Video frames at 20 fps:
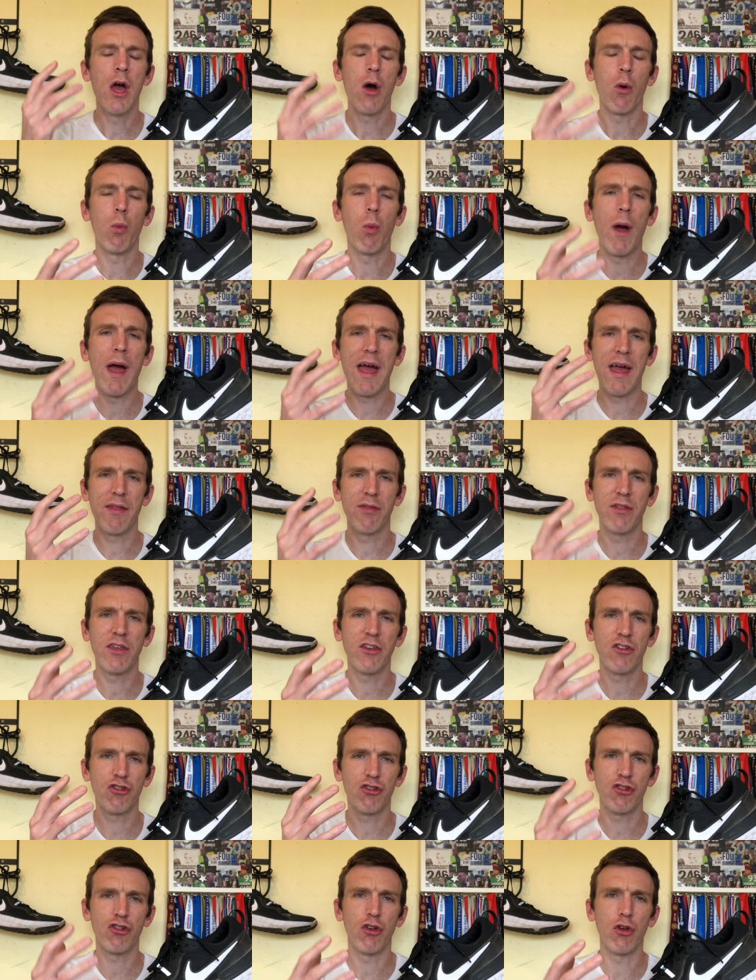where
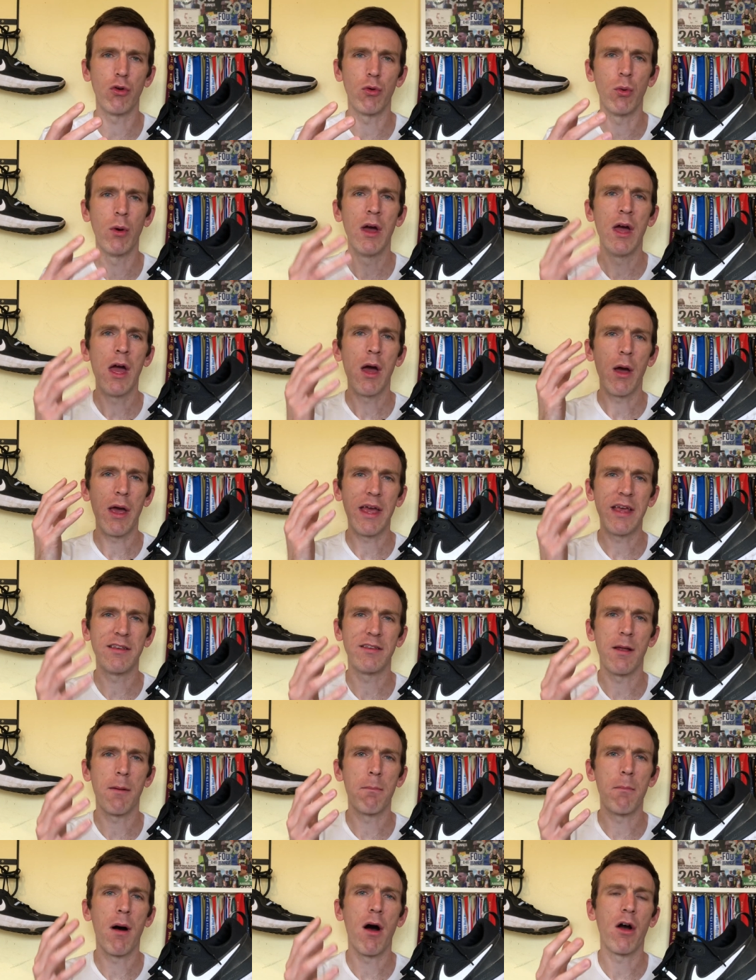this shoe is
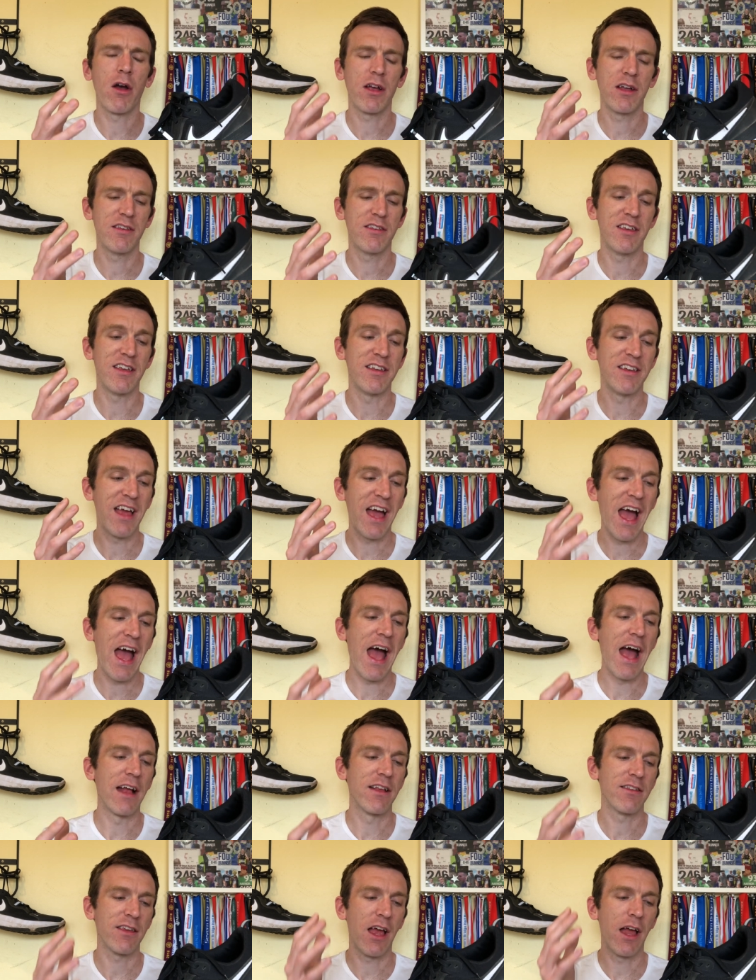marketed
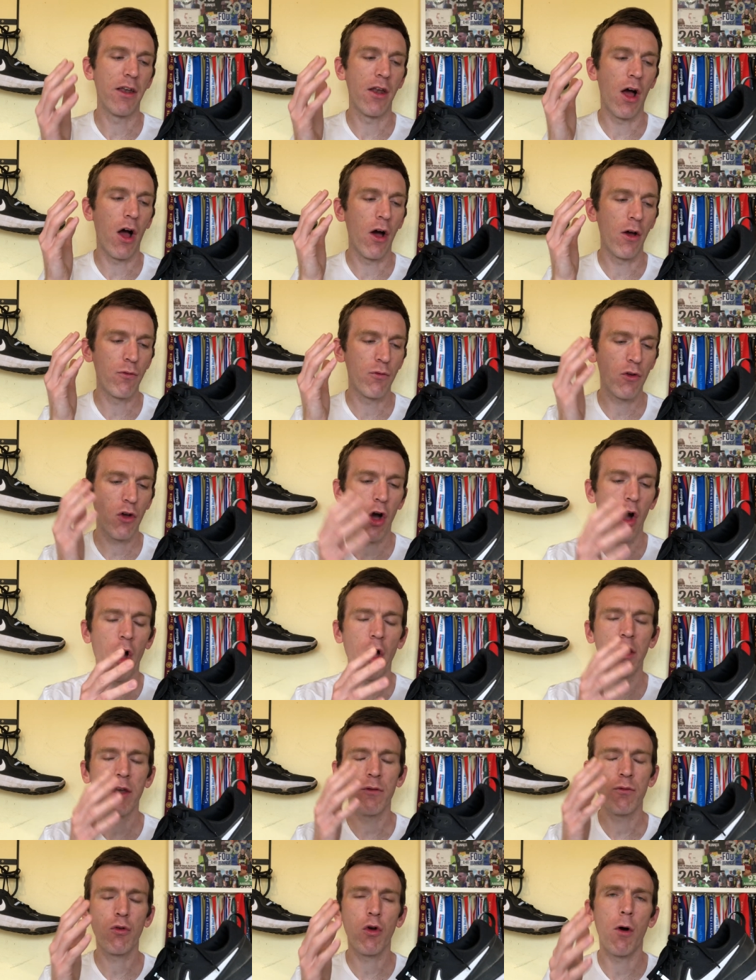at, and I've
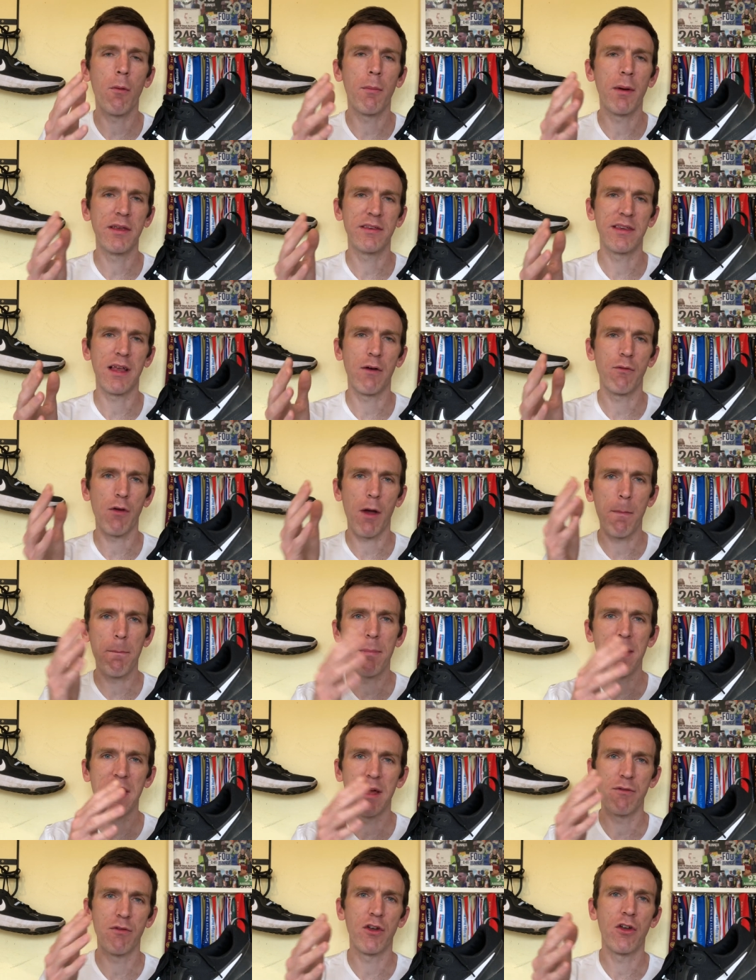kind of got myself a
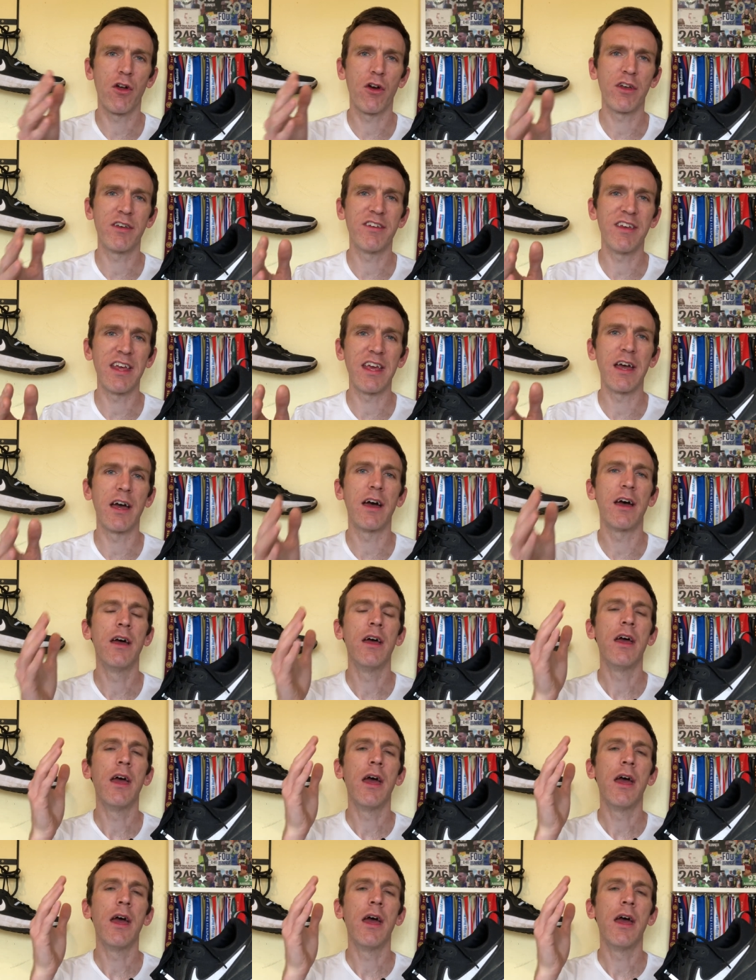bit of an idea